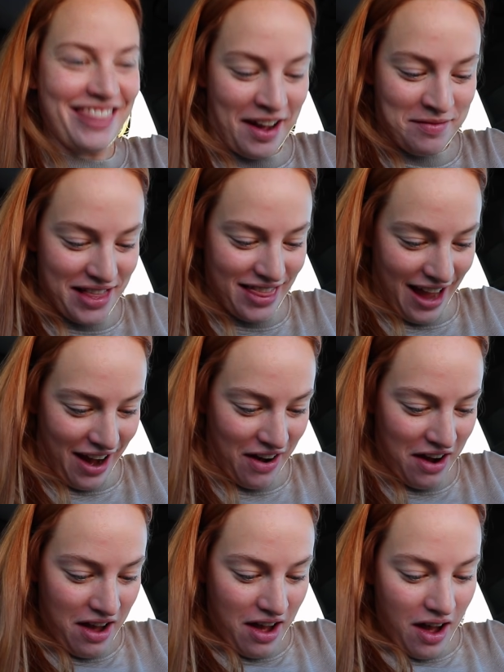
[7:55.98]
thumb in there.
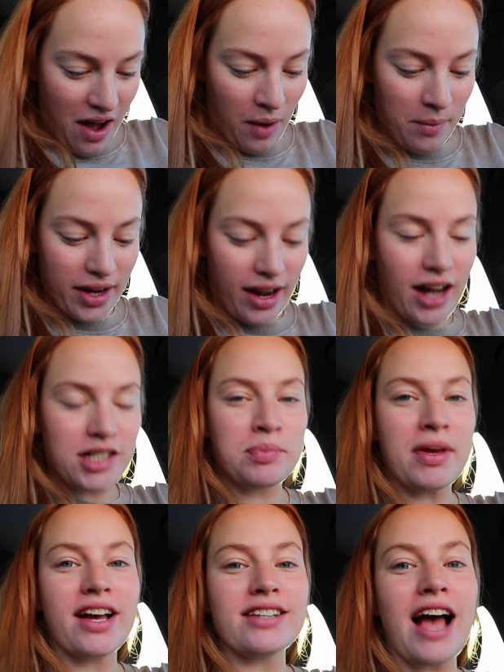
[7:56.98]
Oh my gosh,
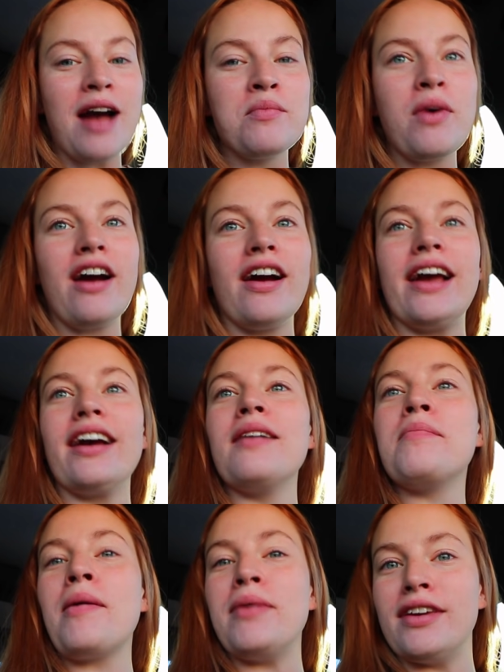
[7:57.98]
because I'm wearing,
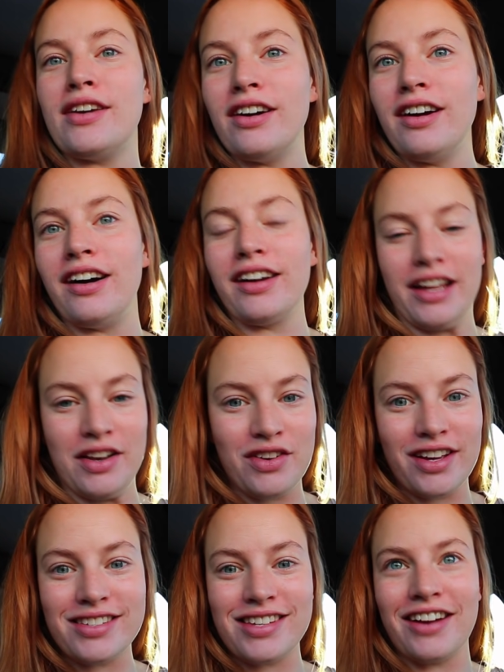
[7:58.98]
baby girl, can you
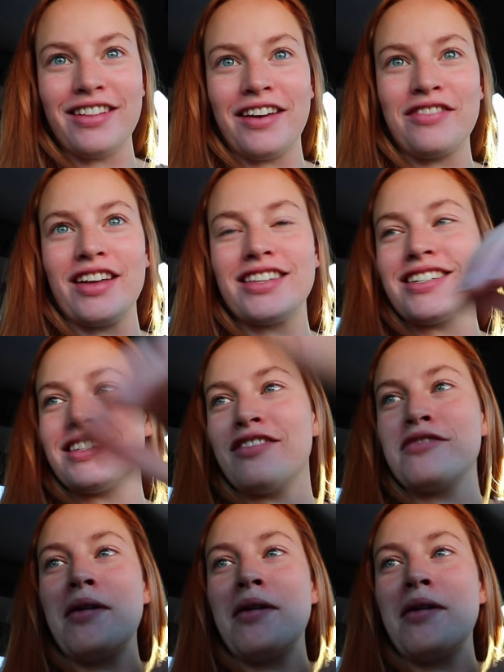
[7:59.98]
guys hear like Fancy sniffing